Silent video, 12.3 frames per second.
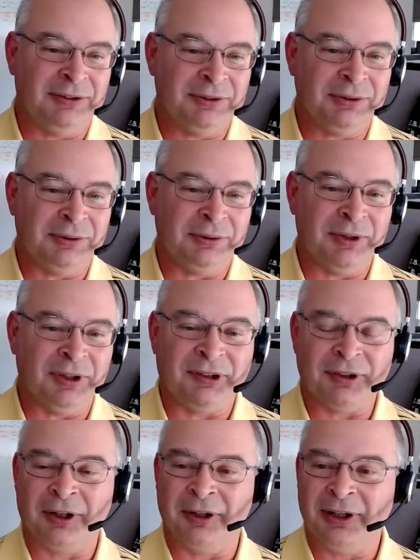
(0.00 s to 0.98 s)
But as
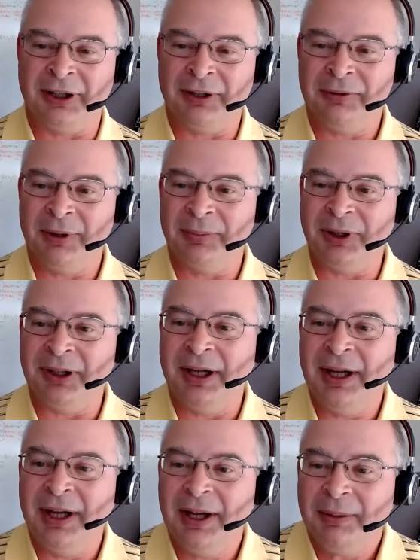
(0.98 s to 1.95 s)
far as skill
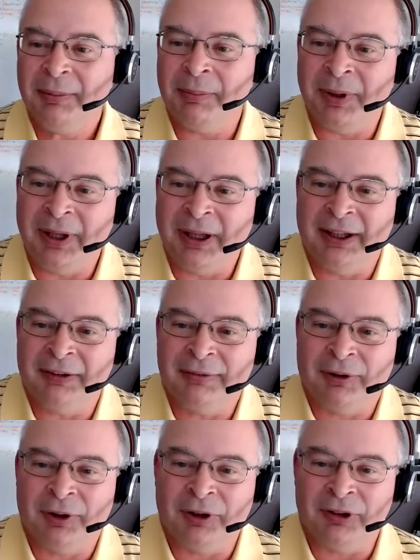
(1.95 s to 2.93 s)
set, you'll need
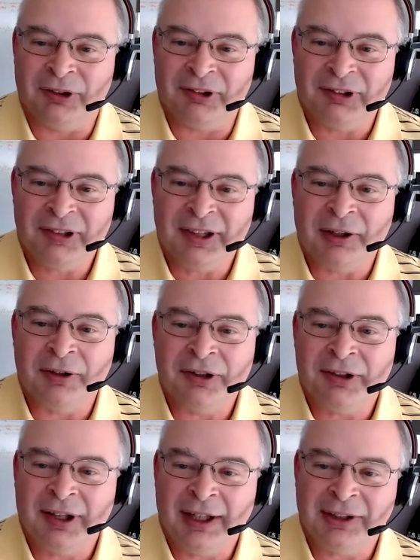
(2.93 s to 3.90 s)
at least a
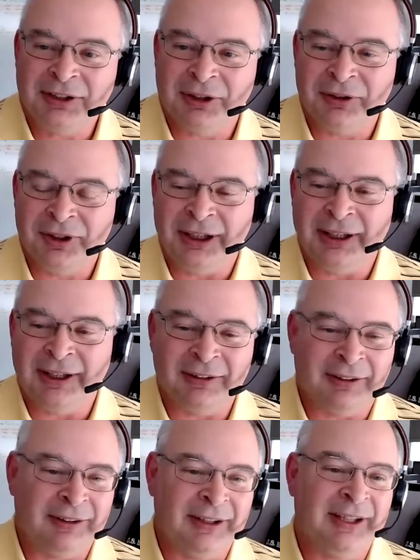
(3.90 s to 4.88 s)
2-year
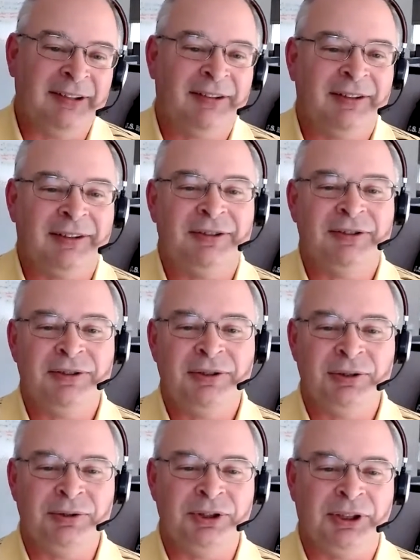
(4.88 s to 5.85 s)
degree
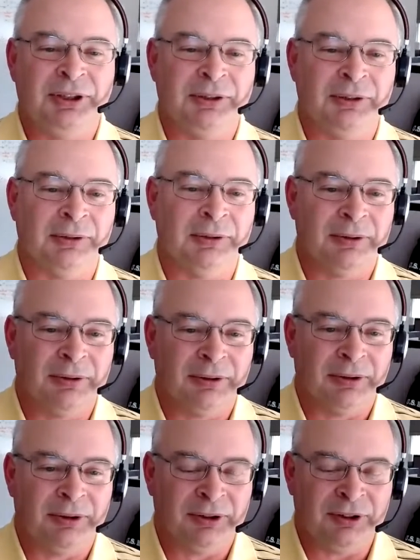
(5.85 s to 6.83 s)
or an 18-month
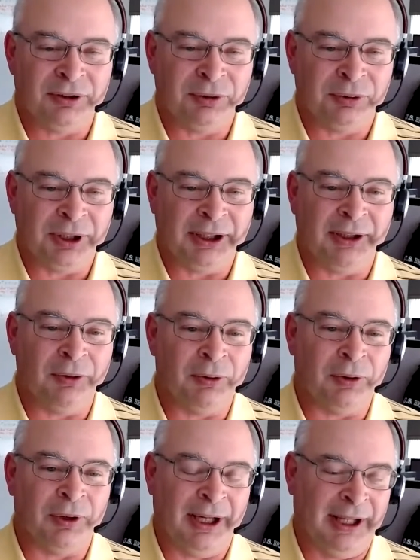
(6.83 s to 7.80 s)
certification from a
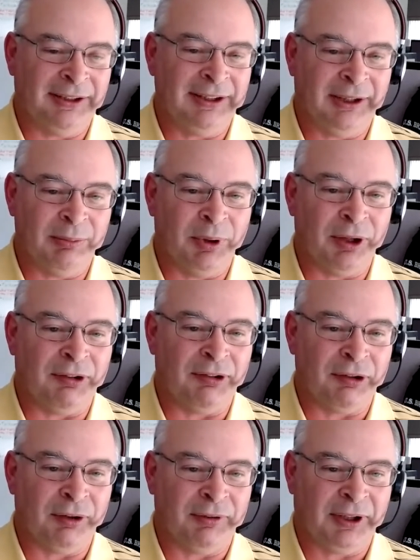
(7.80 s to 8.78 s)
trade school
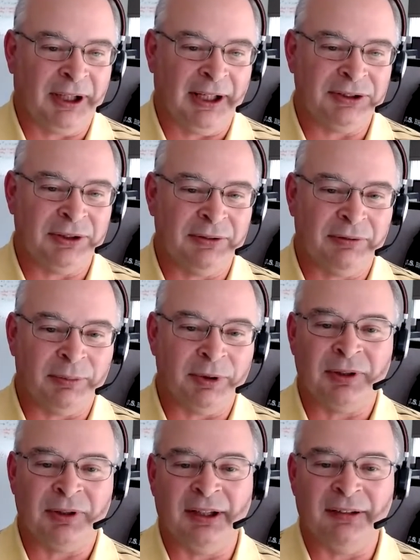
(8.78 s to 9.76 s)
on PC
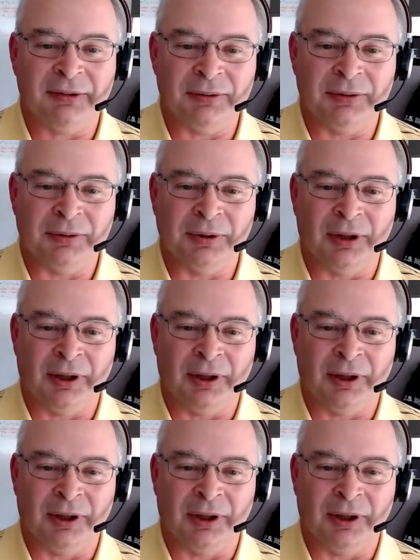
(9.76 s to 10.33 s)
repair or